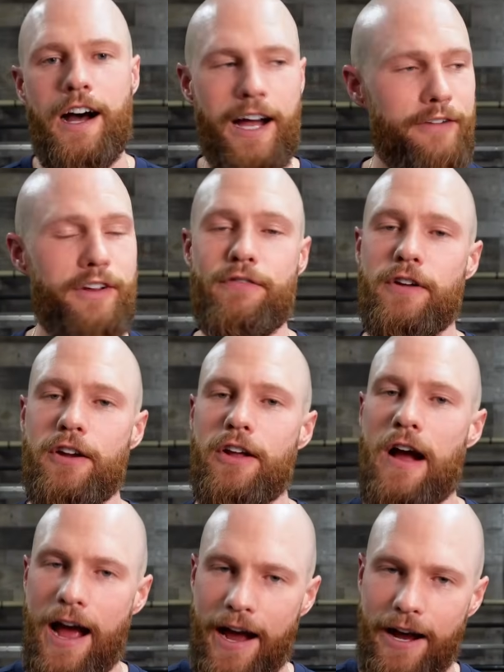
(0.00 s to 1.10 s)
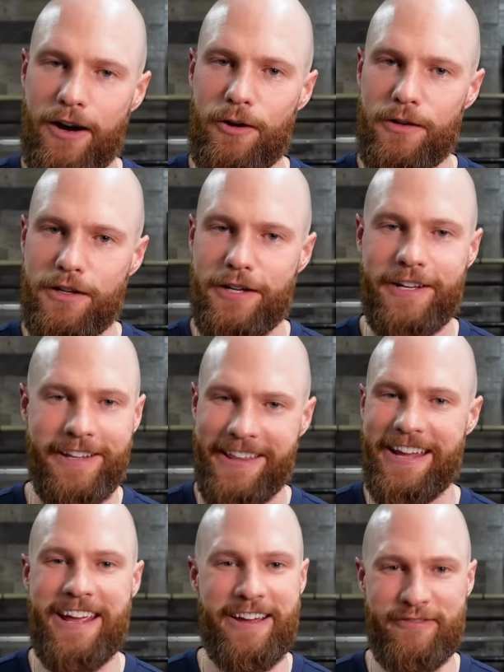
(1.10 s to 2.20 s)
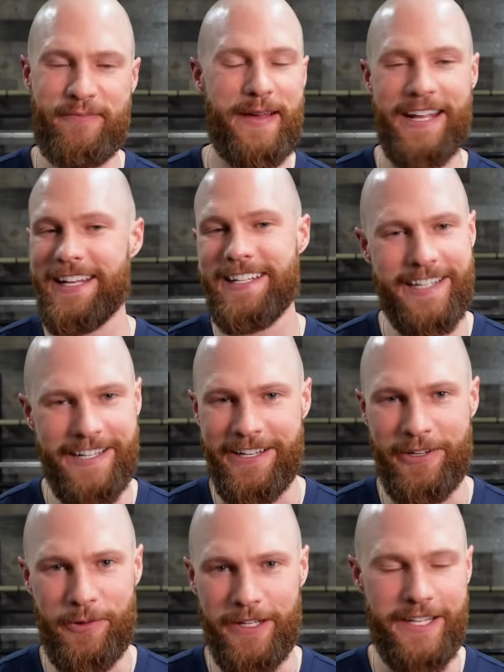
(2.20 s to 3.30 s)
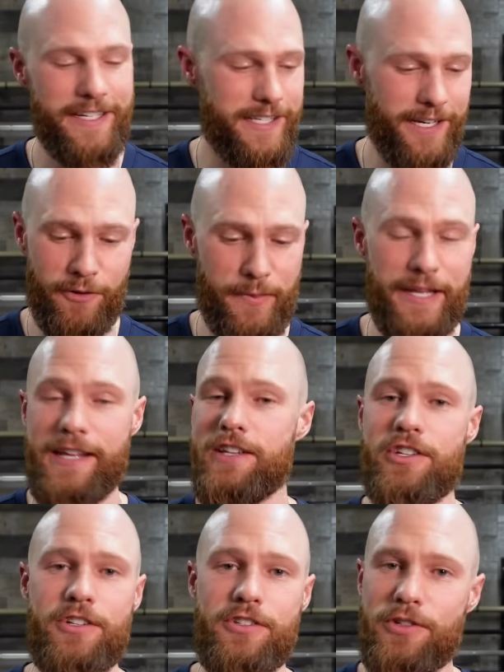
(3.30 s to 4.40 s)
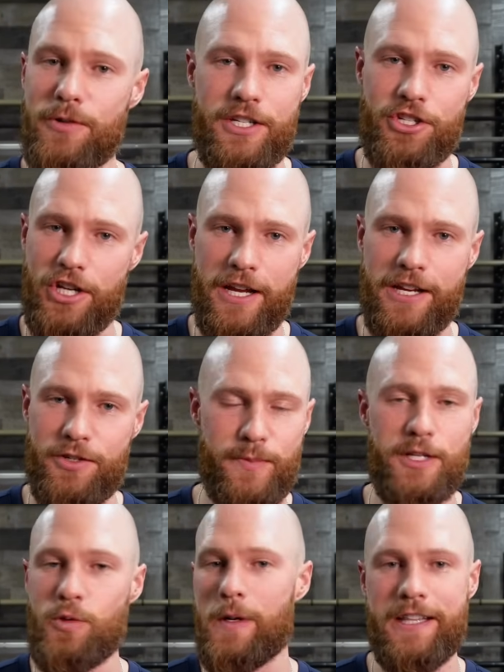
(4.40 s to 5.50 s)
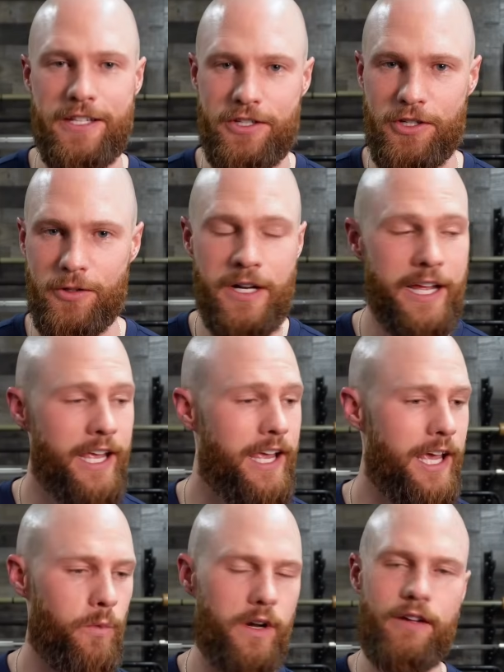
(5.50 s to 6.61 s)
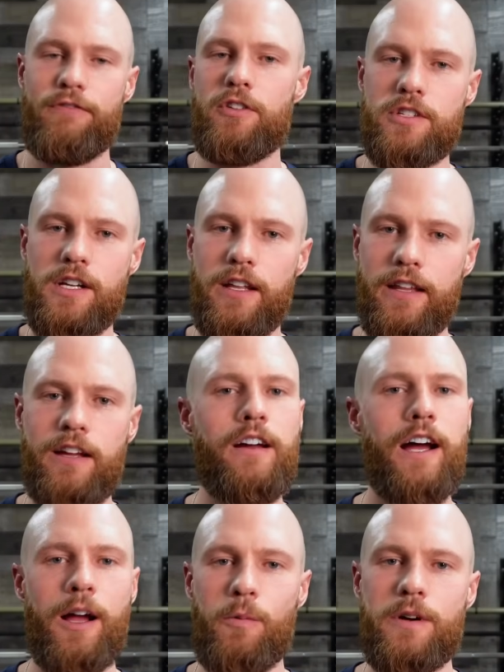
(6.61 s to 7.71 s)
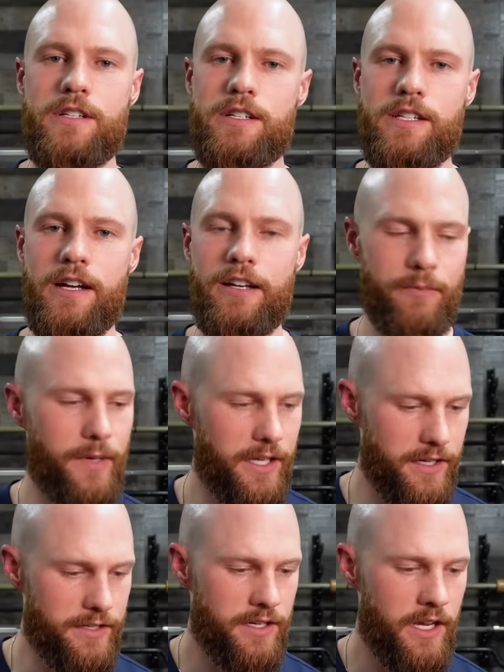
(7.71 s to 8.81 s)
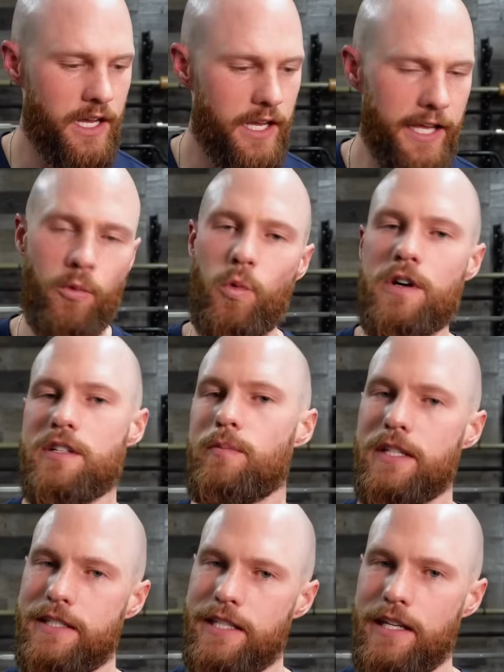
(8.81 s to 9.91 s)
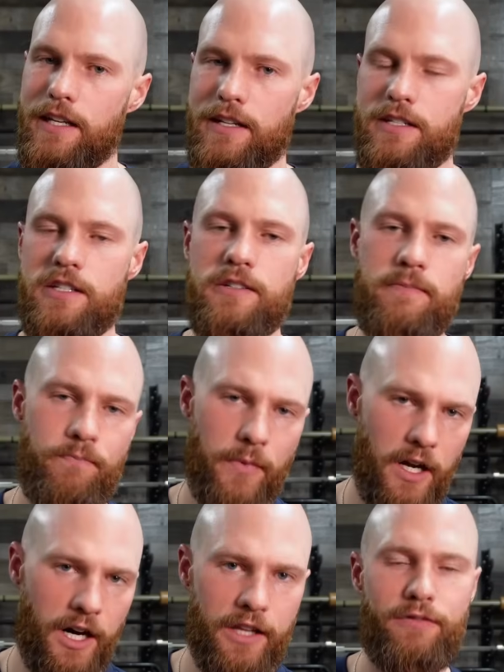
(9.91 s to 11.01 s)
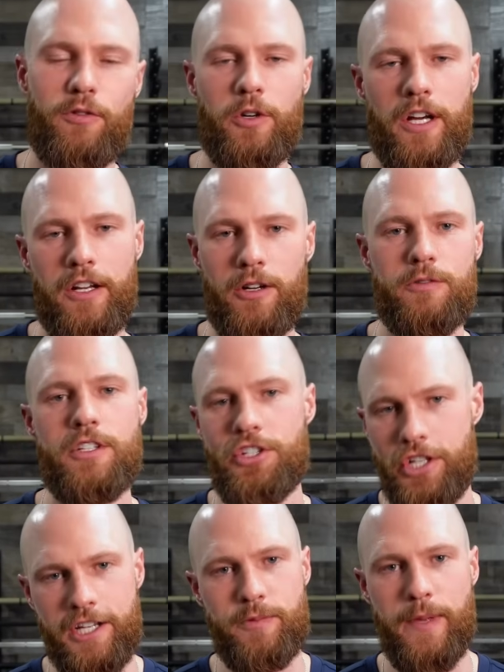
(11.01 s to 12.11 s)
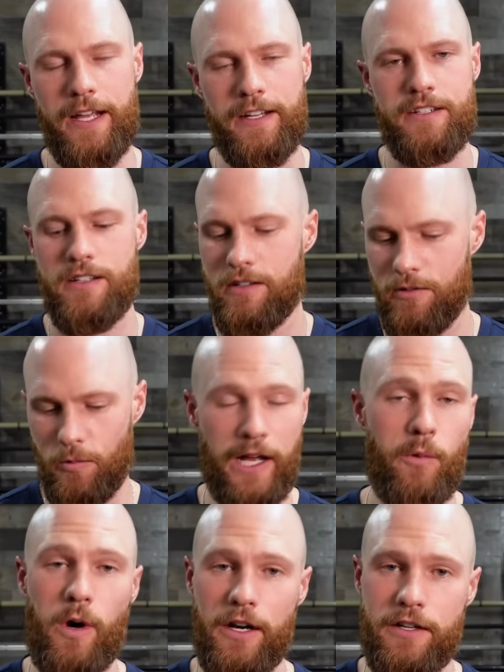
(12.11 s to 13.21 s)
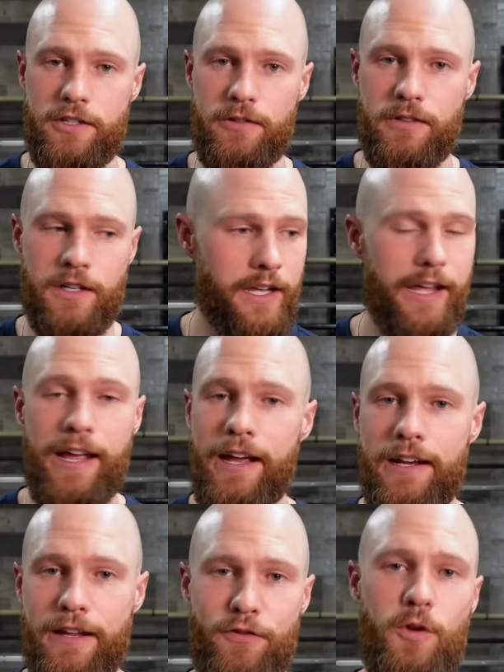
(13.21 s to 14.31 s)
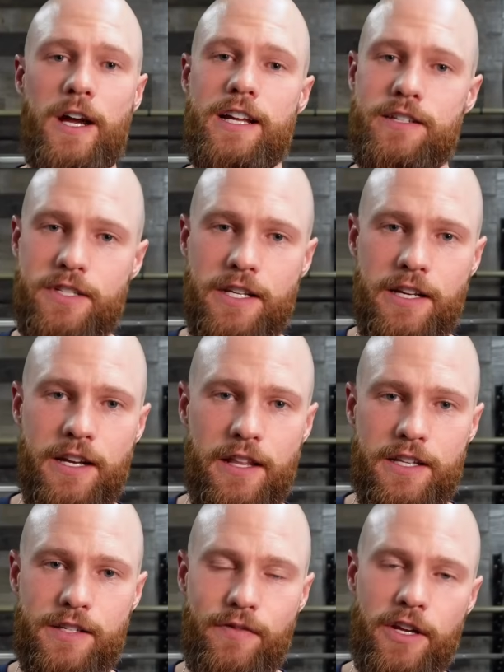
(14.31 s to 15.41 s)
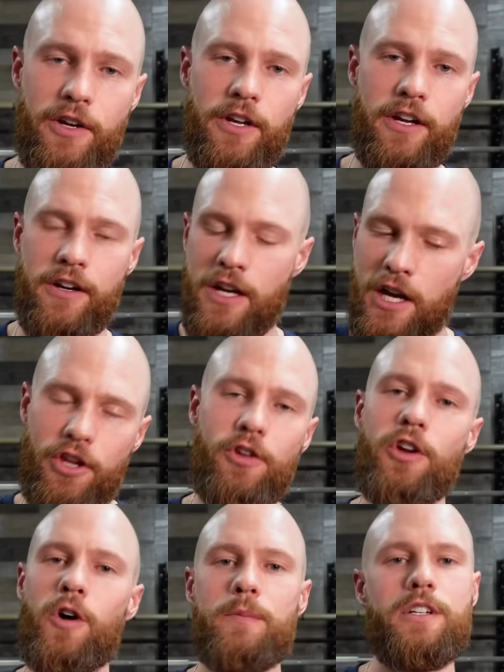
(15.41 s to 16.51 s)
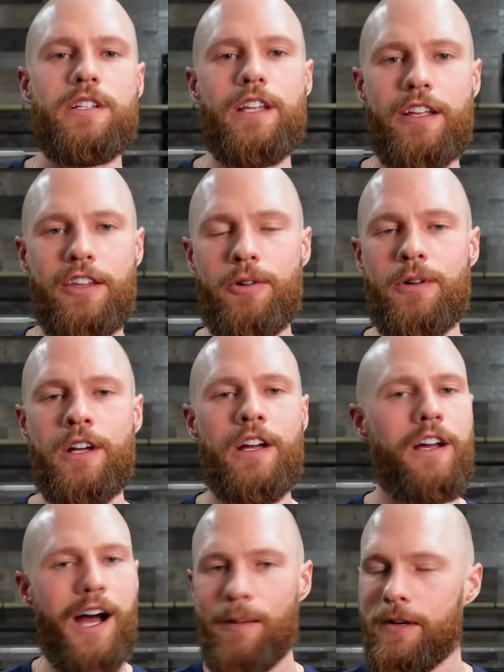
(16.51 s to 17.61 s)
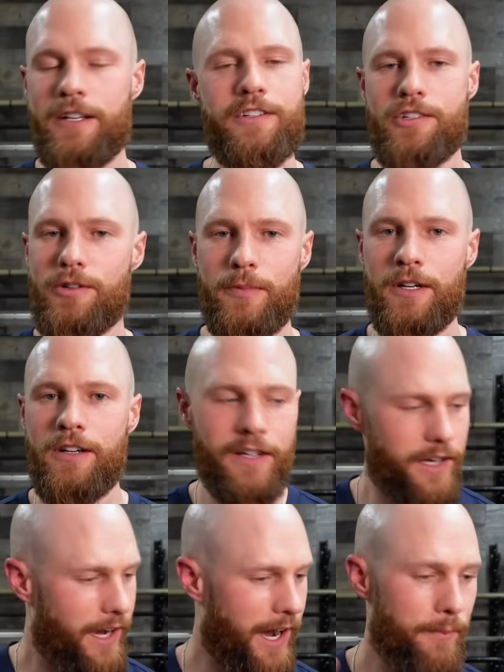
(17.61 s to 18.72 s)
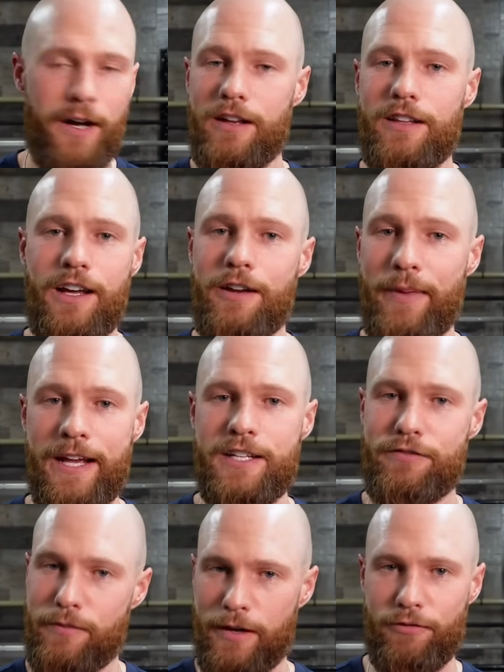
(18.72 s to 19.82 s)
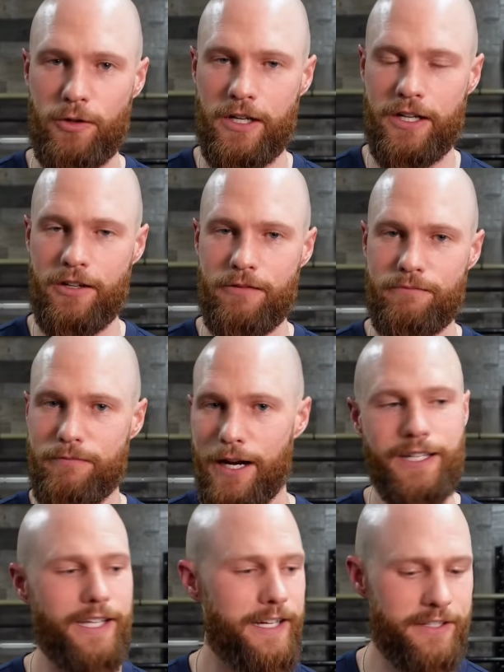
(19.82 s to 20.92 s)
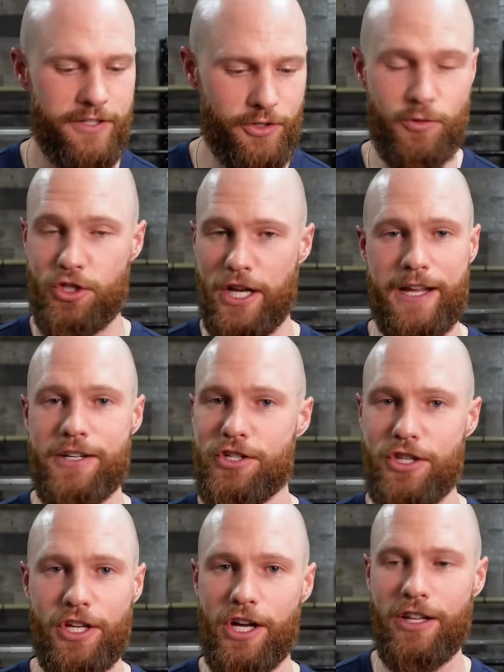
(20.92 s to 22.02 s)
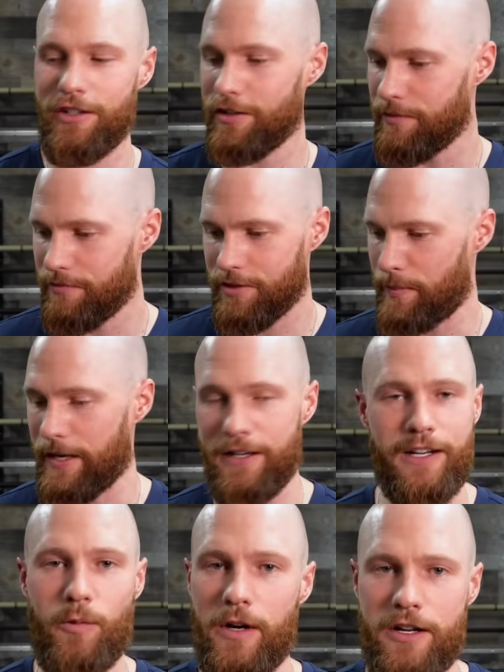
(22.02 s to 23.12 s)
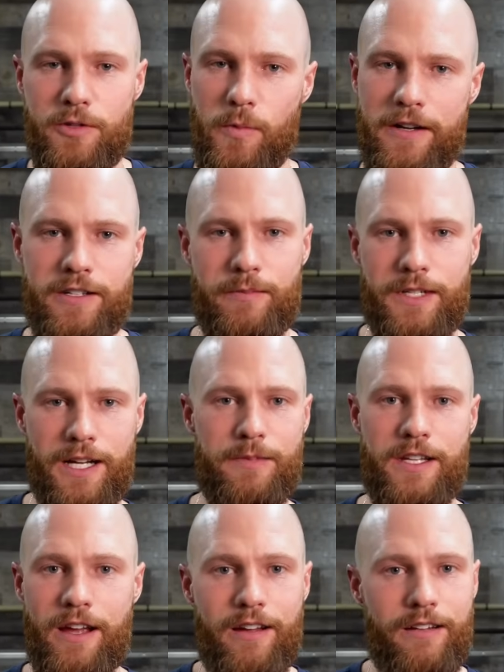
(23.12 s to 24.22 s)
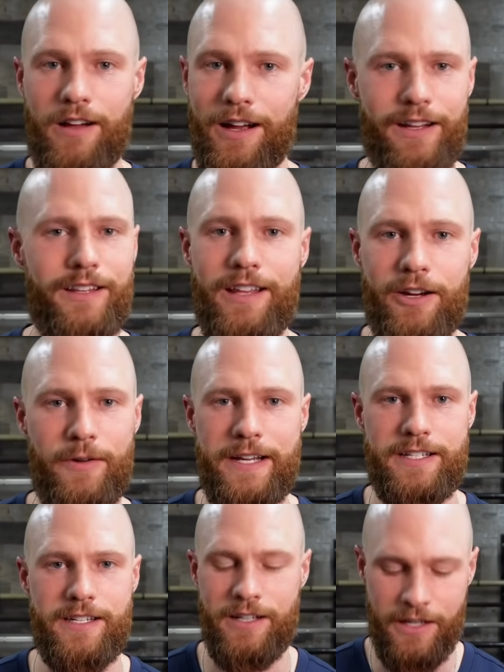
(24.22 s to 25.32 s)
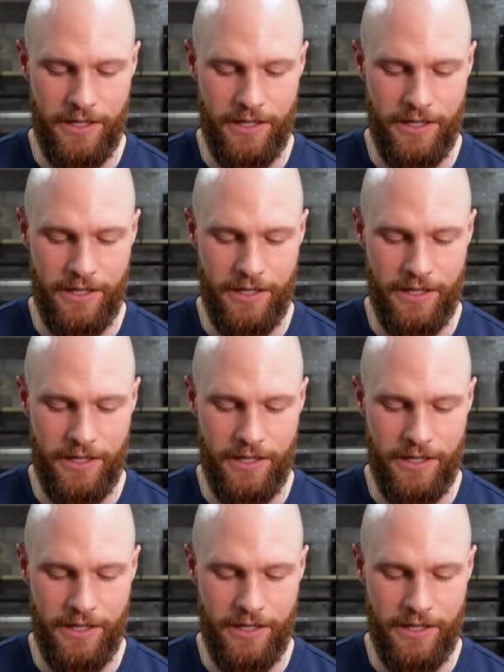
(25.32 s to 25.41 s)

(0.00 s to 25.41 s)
I've not figured out how they have made it any newer. They said it would be easier to exchange between the two. And when I first saw that, I was excited because it was a bit tedious on the 4.0 to change bands when I wanted to. And if you guys have seen this video here, you know I'm just like you. I'm a consumer. I bought a lot of bands for my 4.0. I liked to change the color depending on what I was wearing sometimes. Yeah, I get that crazy.